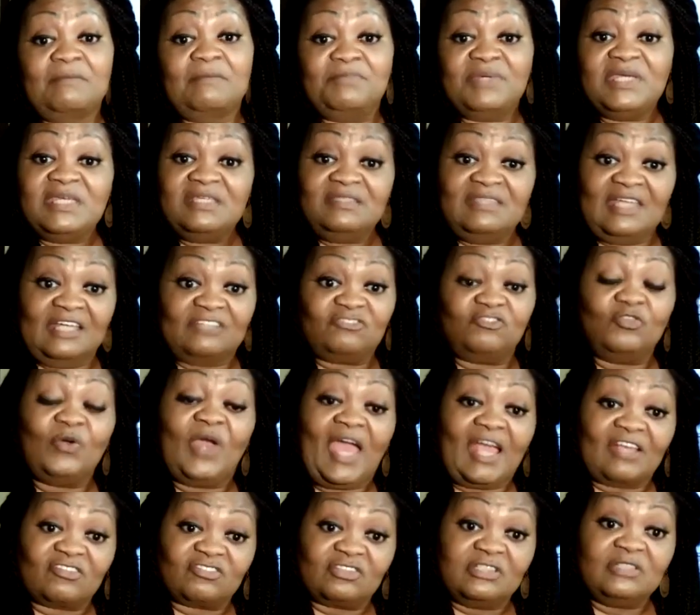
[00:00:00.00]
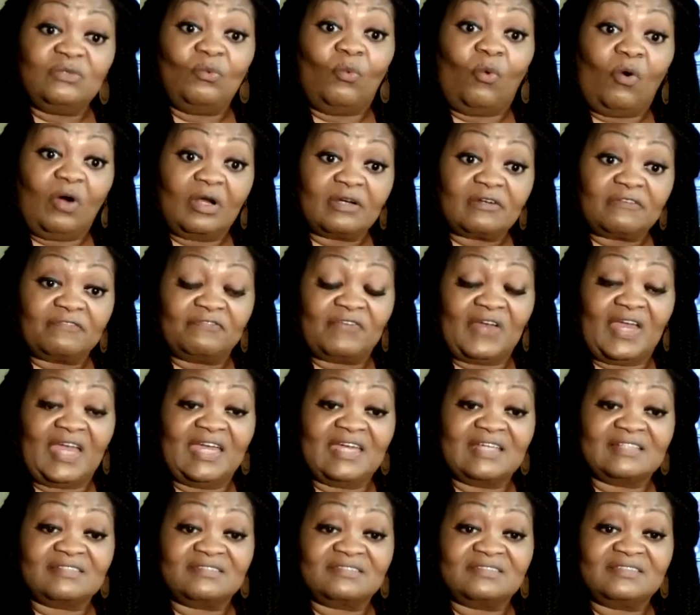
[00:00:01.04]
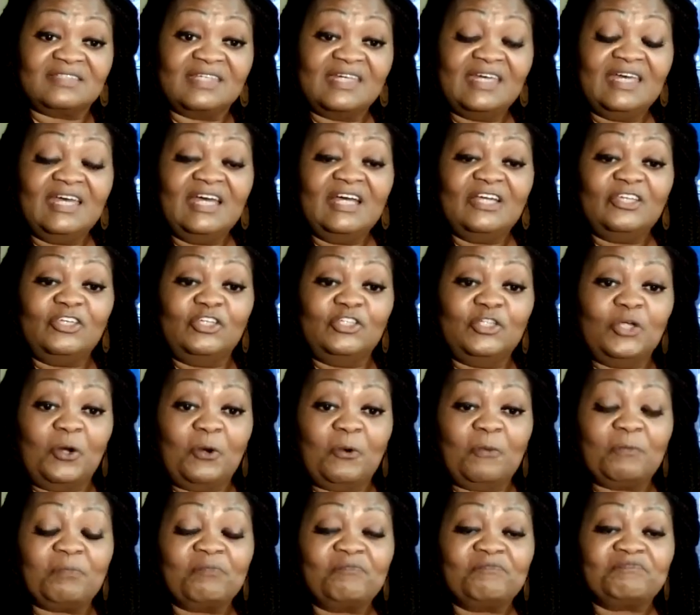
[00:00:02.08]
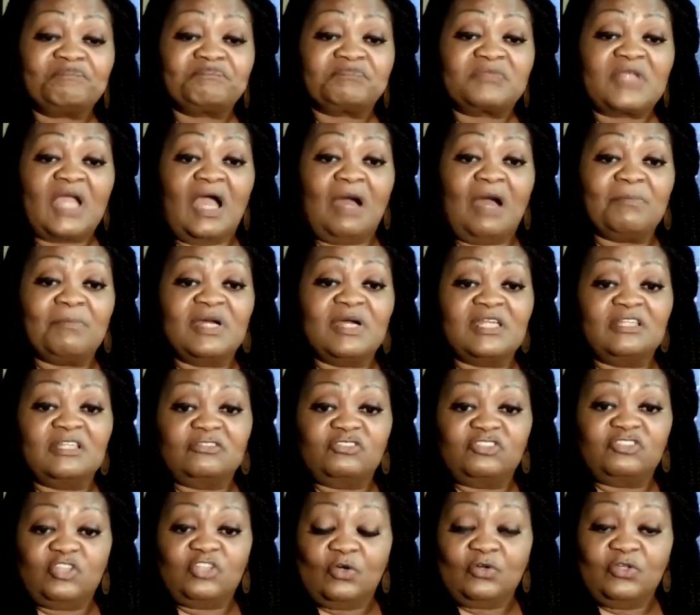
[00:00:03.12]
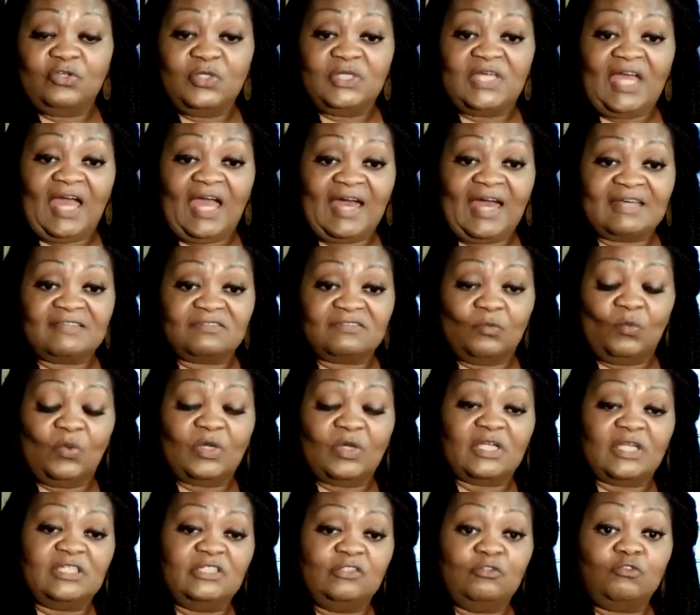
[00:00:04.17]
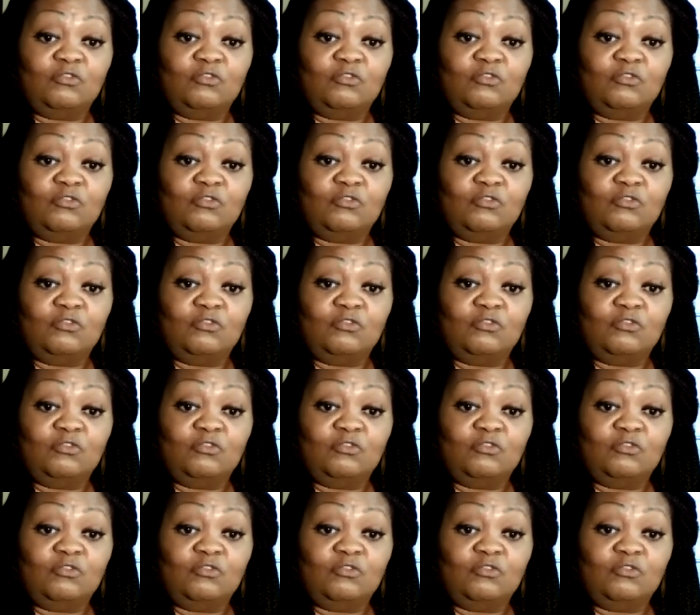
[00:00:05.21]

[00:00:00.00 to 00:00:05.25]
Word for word: that be that you actually water fast? You know, I'm going to show you guys one of